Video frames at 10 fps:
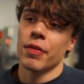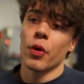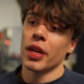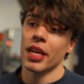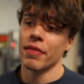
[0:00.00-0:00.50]
Even
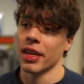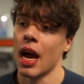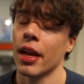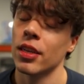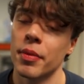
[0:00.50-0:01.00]
though I didn't even,
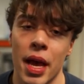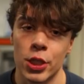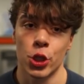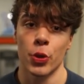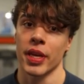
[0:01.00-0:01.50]
I couldn't
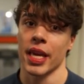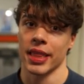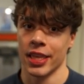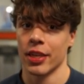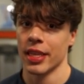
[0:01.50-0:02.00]
imagine doing it
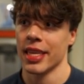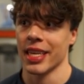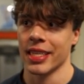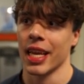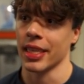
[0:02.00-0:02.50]
literally the
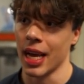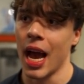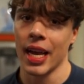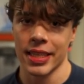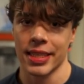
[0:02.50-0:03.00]
exact, like the
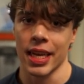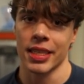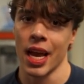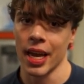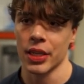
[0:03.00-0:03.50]
highest
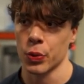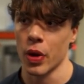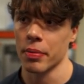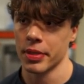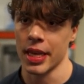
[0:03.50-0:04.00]
sets, highest
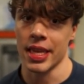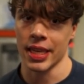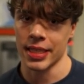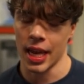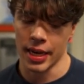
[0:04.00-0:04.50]
reps, and the
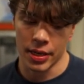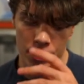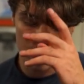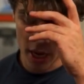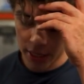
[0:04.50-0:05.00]
exact
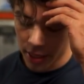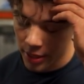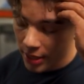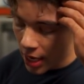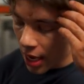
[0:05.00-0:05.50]
exercises.